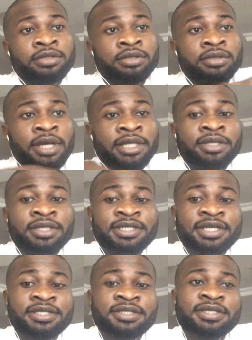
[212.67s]
So
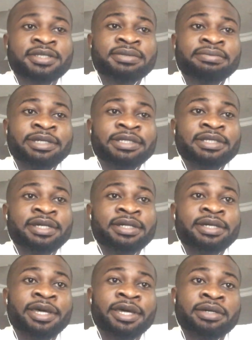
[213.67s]
adolescent mental
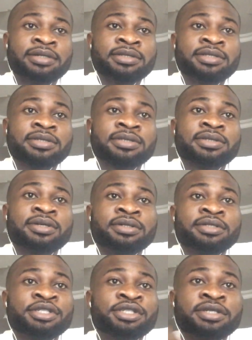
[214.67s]
health
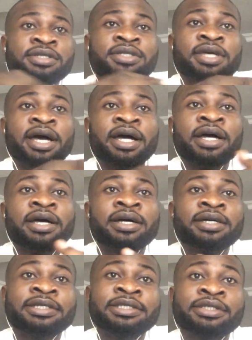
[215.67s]
conditions are
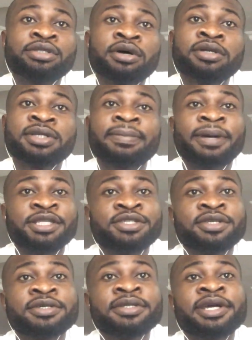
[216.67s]
in turn
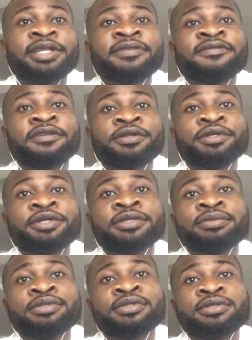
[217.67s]
particularly
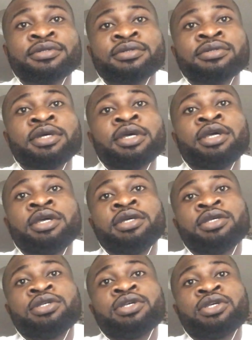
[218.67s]
vulnerable to
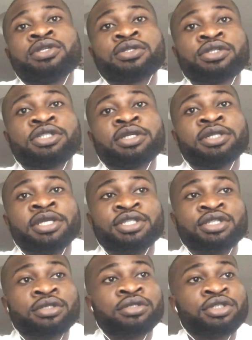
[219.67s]
social
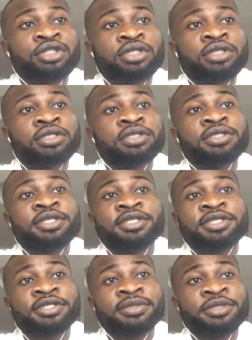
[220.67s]
exclusion,
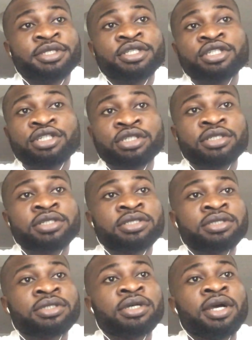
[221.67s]

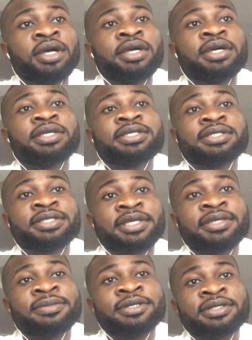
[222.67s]
discrimination,
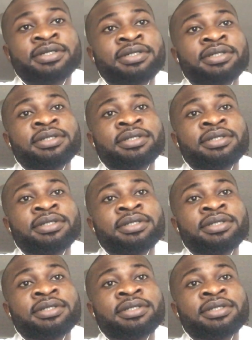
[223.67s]
stigma,